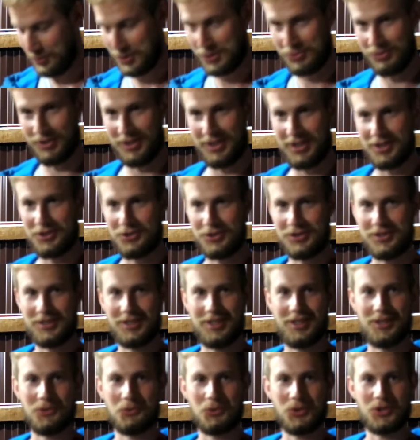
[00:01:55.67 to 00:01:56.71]
was really
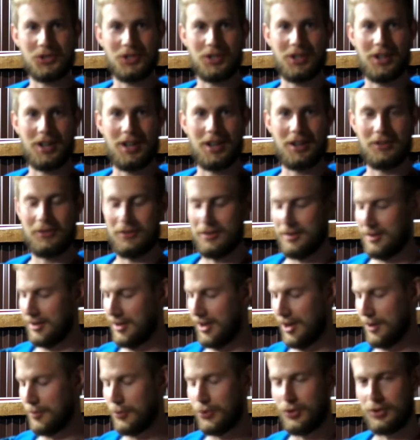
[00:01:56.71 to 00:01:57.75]
interesting and which I think
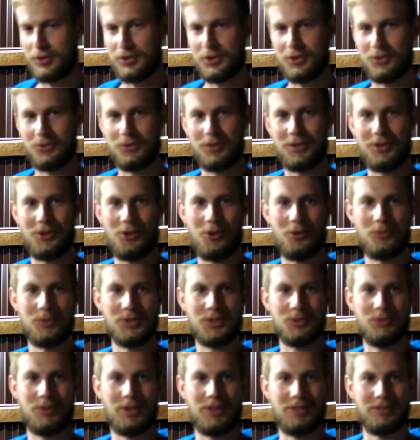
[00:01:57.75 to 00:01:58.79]
I'm going to do at home
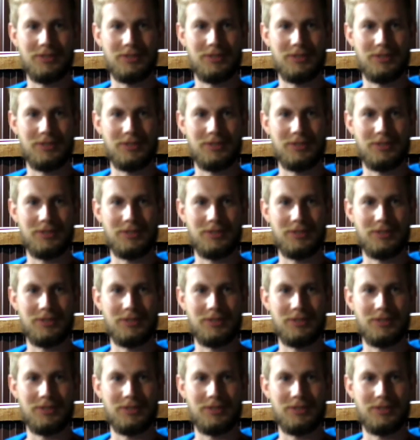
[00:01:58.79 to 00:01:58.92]
as well.